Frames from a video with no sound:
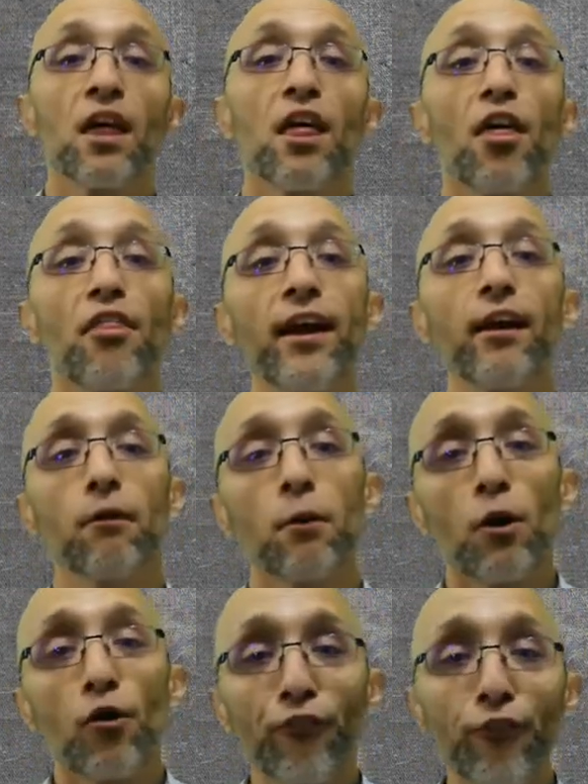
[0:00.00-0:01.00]
There
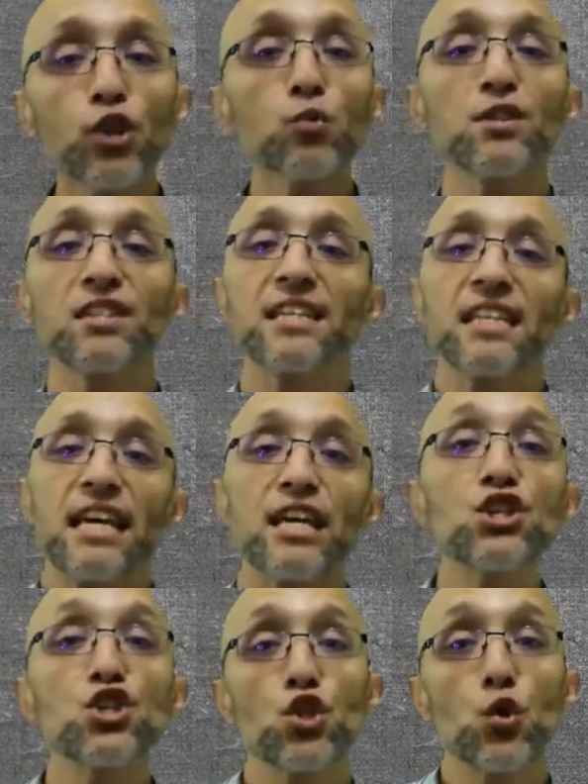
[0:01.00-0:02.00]
first was this
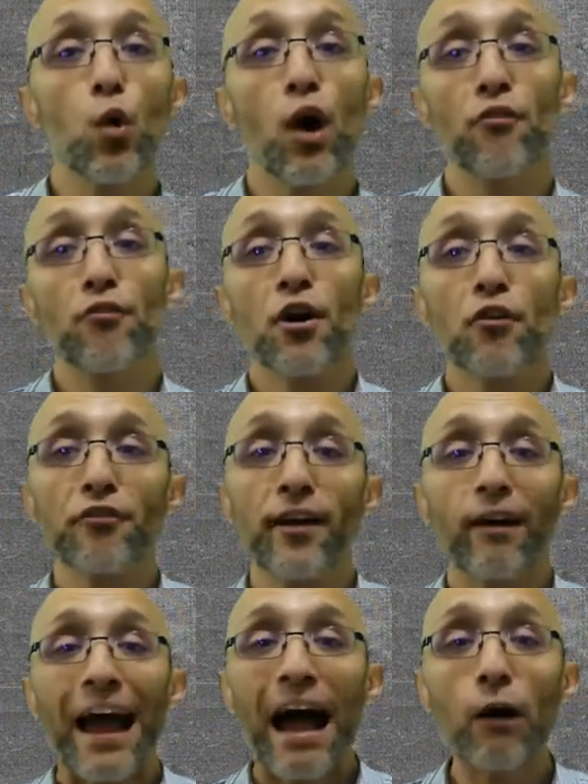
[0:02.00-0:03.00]
issue of fair
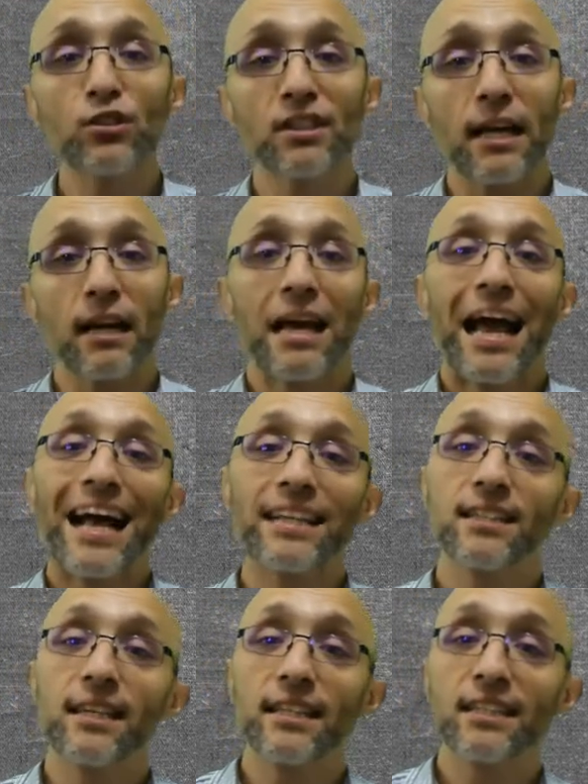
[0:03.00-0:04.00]
housing as
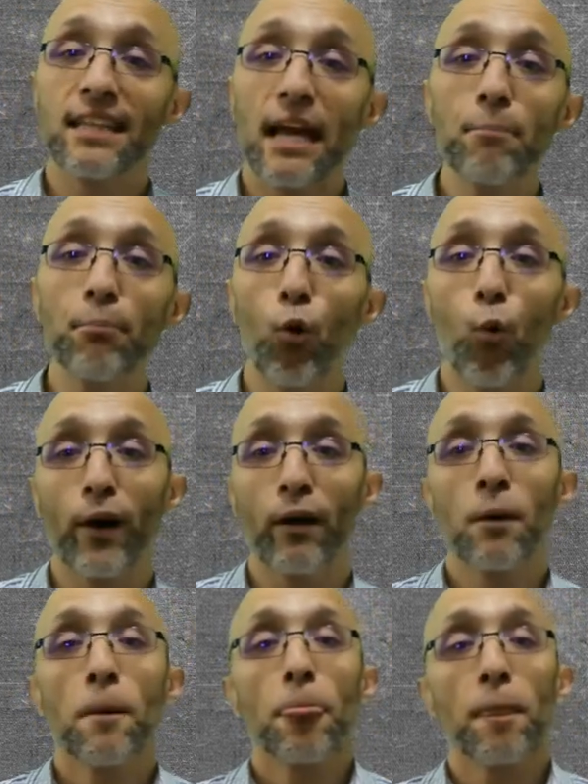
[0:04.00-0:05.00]
an example where
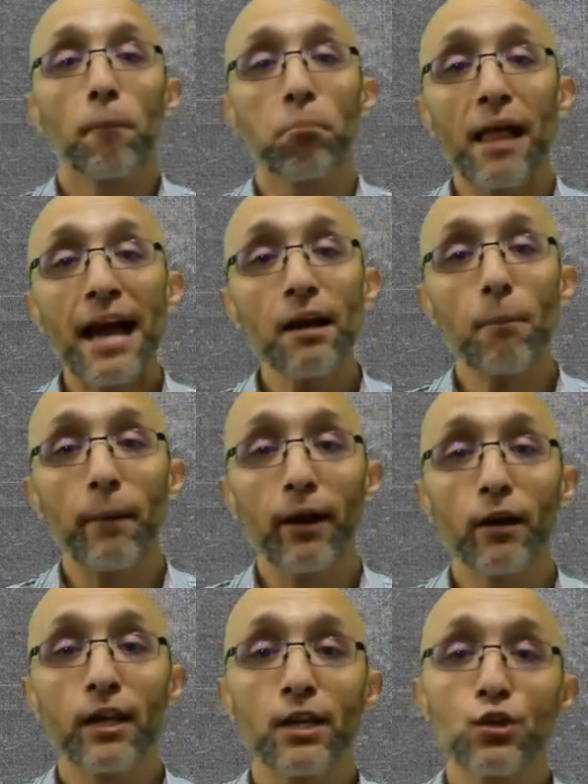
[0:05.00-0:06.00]
Black
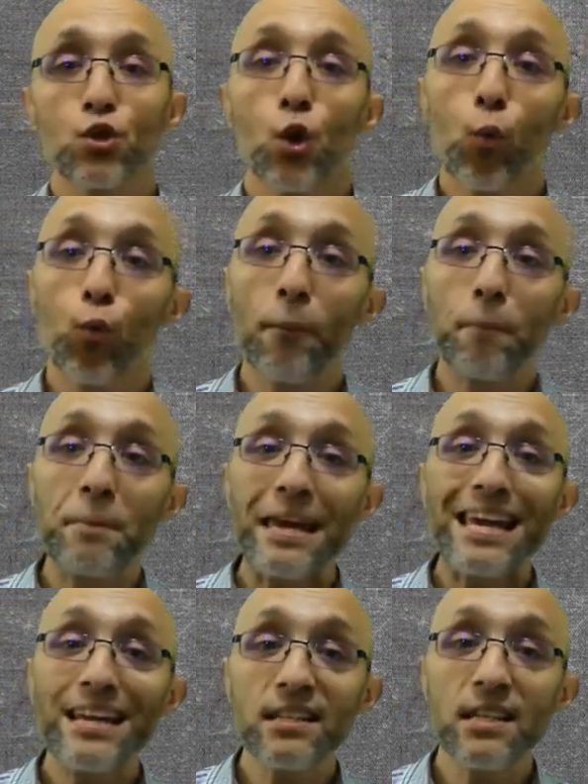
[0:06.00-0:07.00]
Americans were
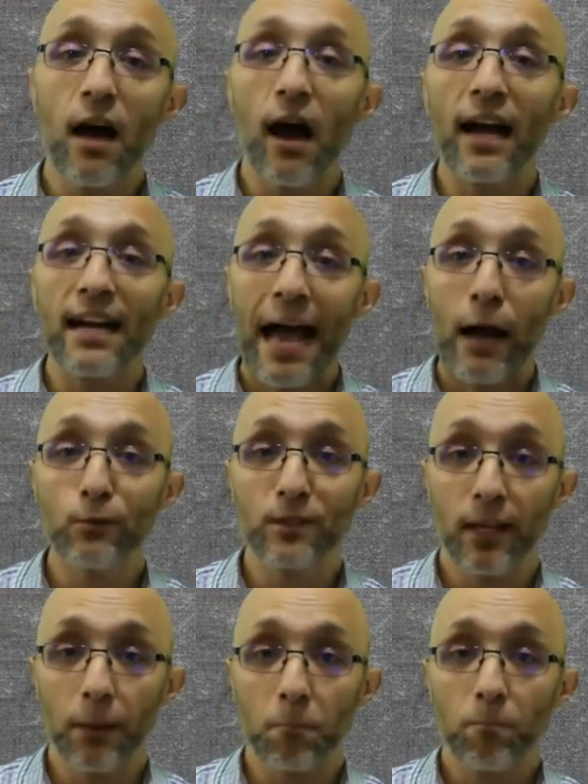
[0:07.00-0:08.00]
being denied
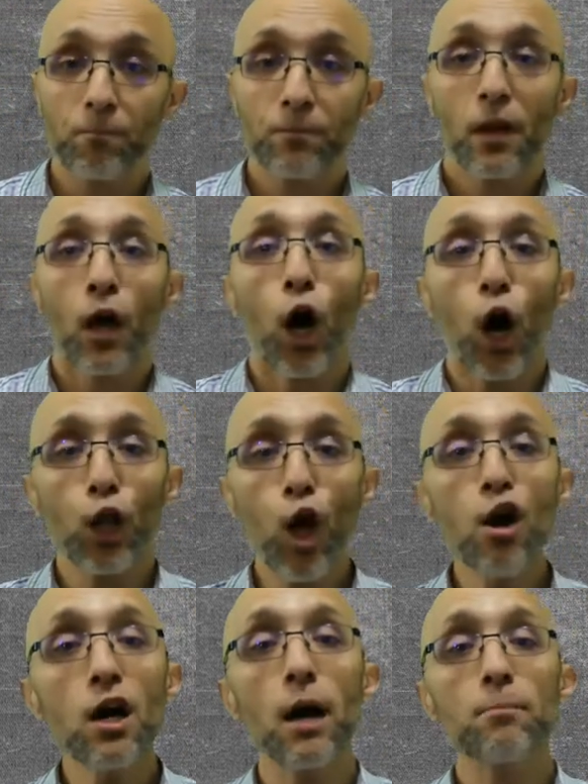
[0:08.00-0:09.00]
housing.
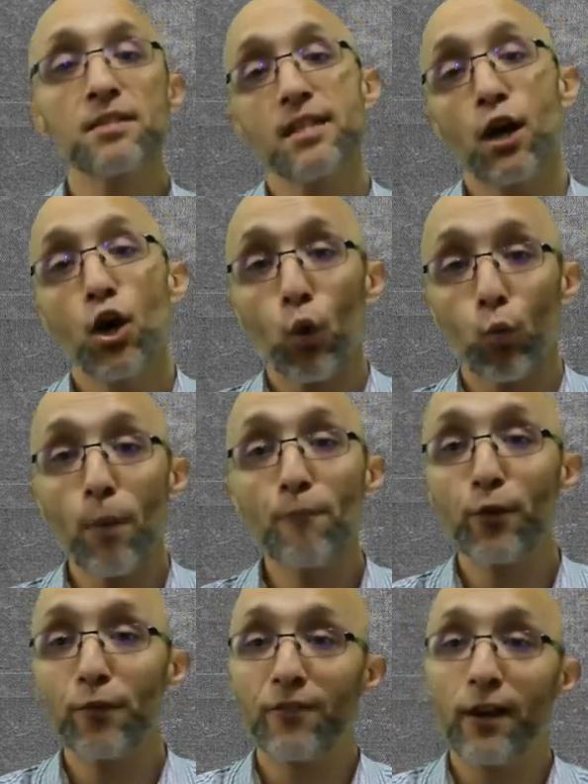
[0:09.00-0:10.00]
Along comes the
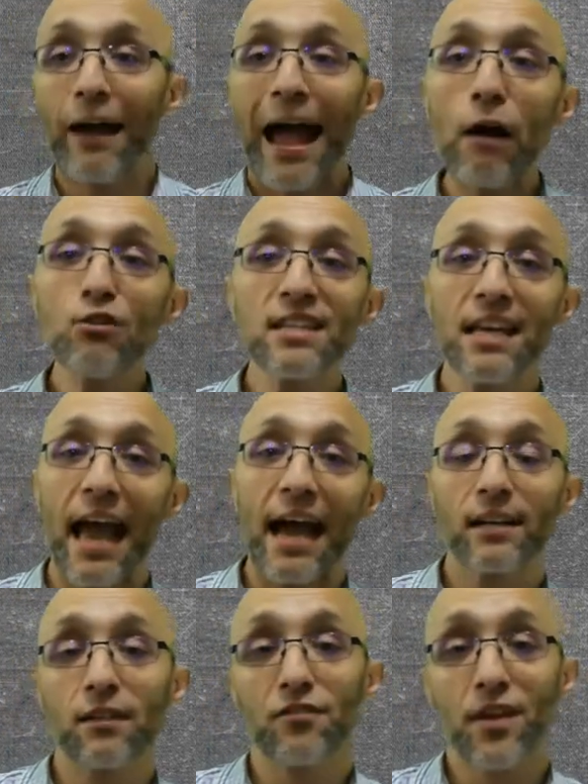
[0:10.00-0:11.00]
Rumford Fair Housing
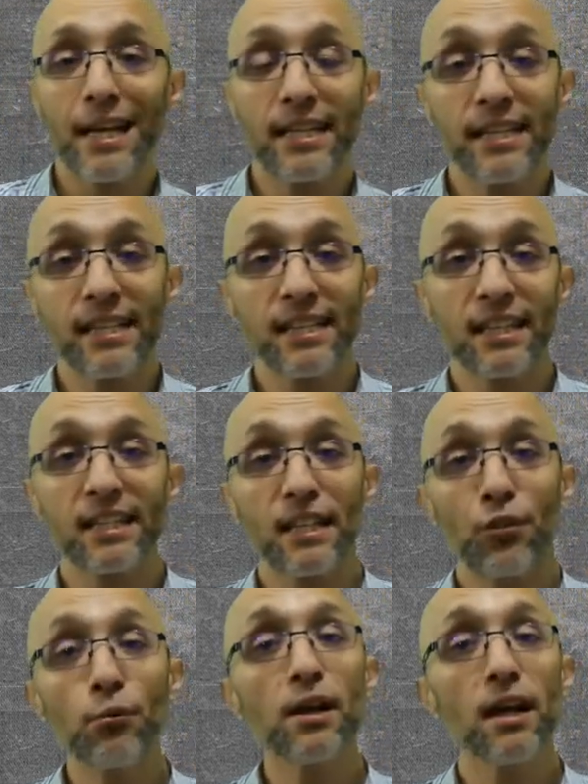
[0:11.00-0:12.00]
Act of
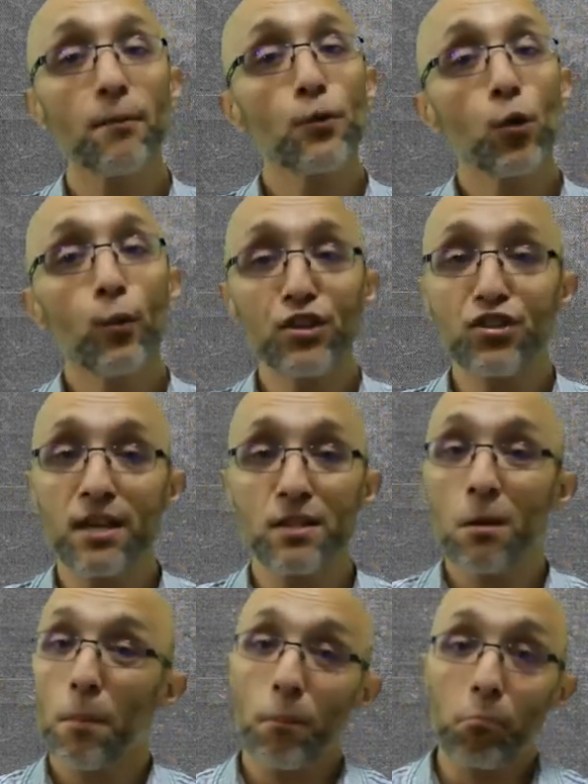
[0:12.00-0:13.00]
1963, which says
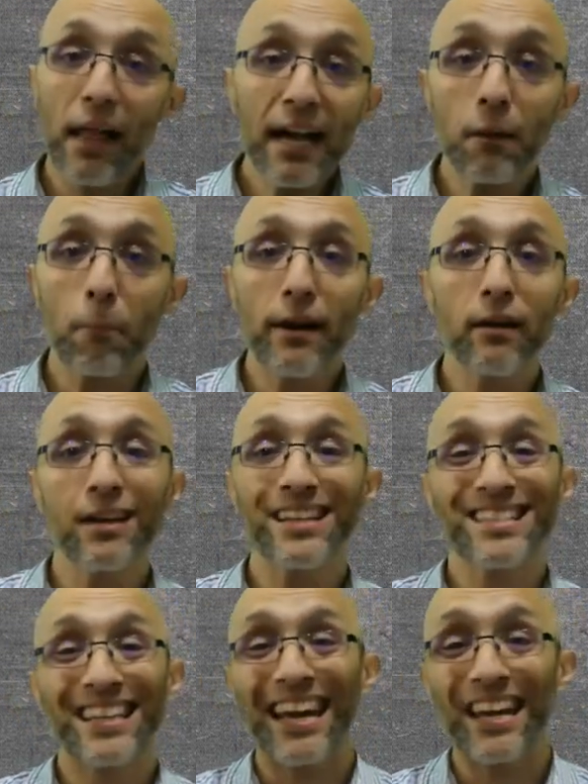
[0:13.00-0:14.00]
Black Americans
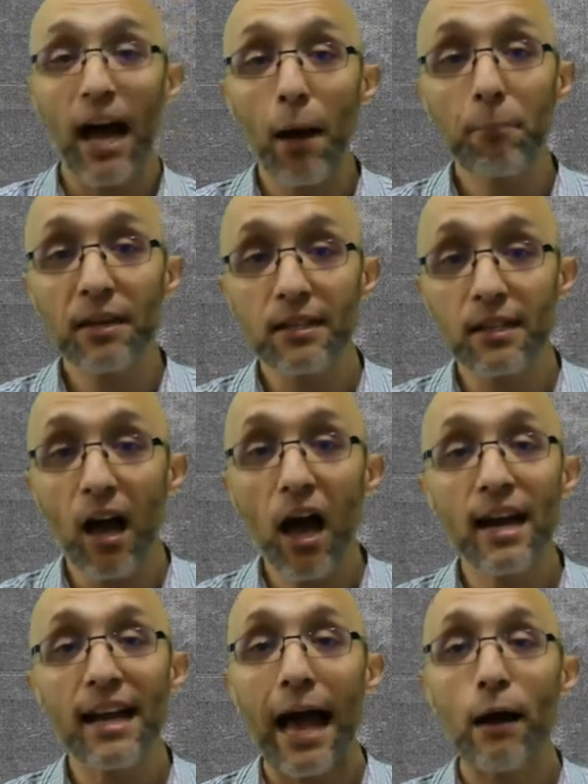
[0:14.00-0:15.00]
cannot be
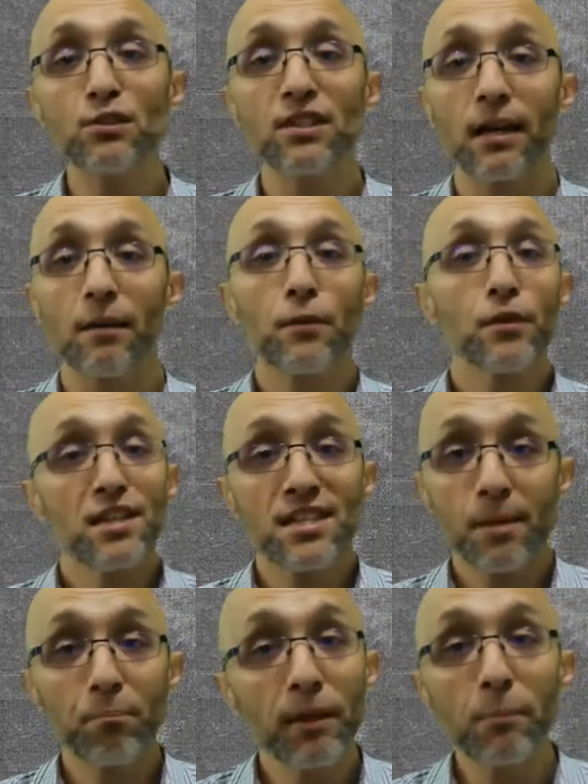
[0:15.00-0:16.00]
denied housing
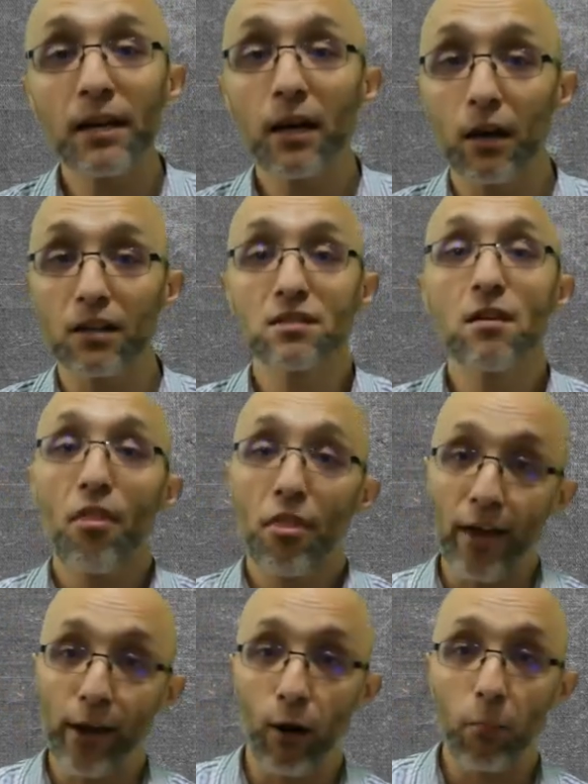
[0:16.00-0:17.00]
simply because
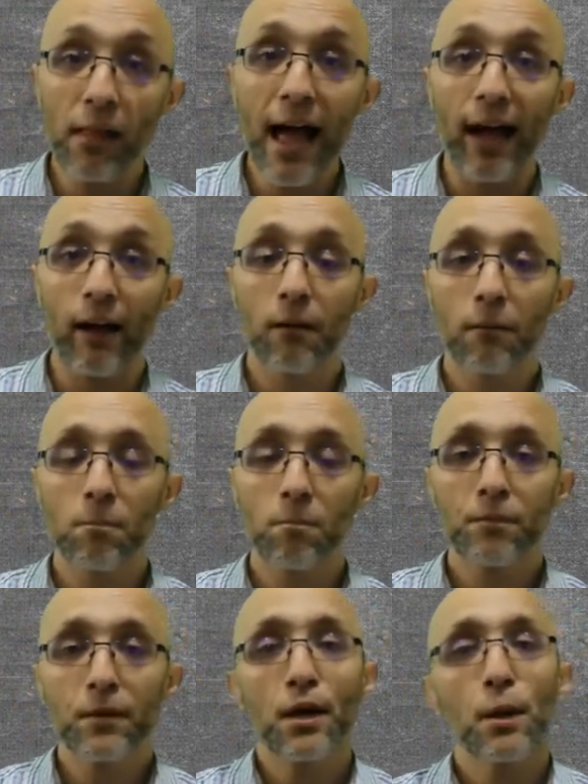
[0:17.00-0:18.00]
they are Black.
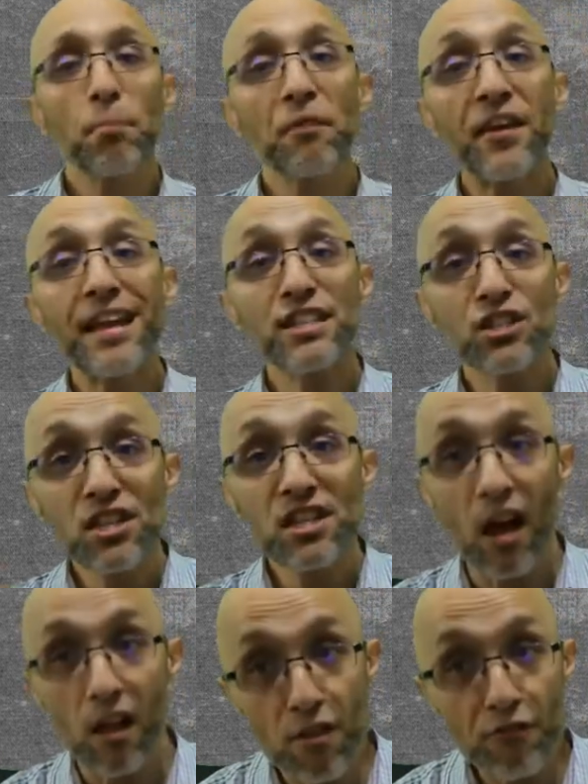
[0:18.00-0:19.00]
But then it's
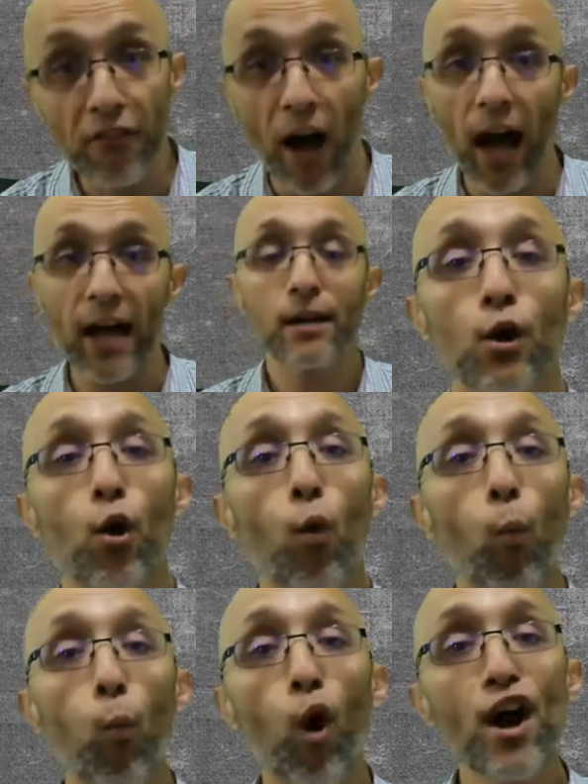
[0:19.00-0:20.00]
nullified
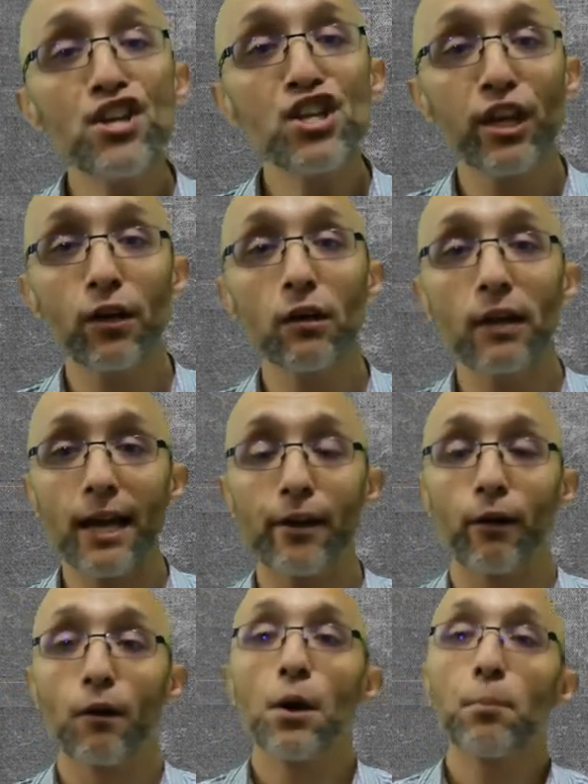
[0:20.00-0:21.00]
1 year
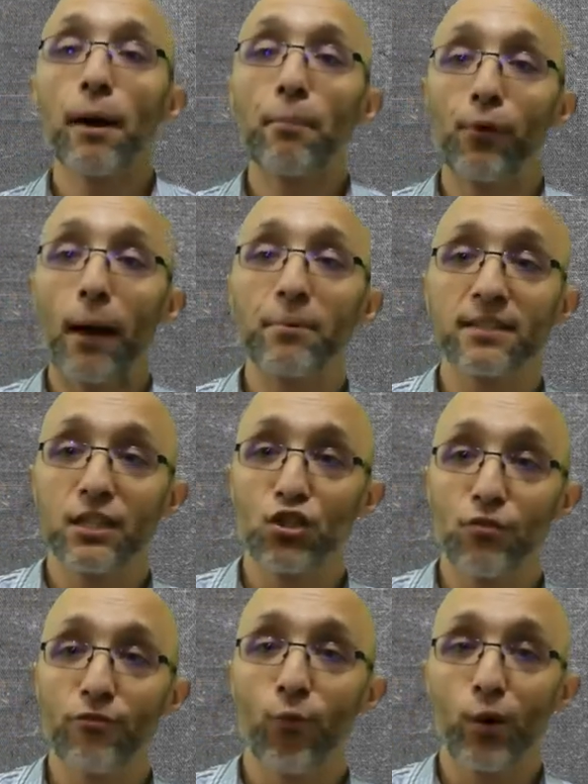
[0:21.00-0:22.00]
later by Proposition
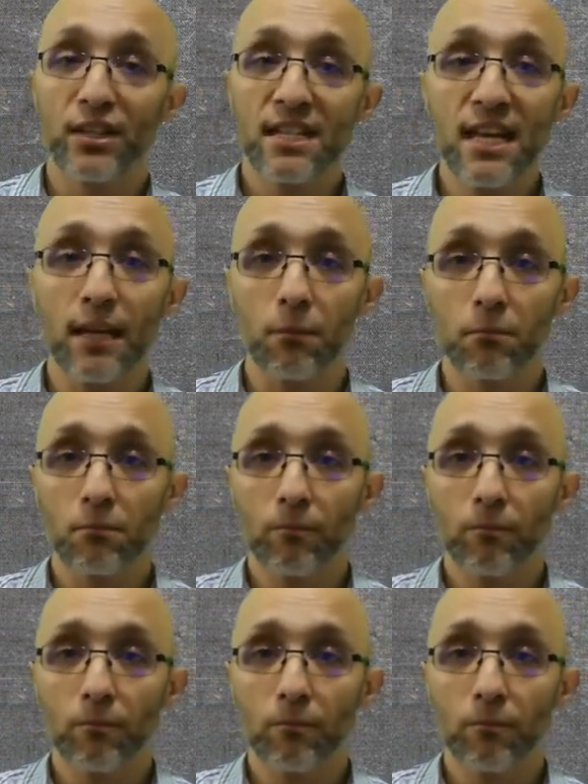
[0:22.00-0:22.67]
14.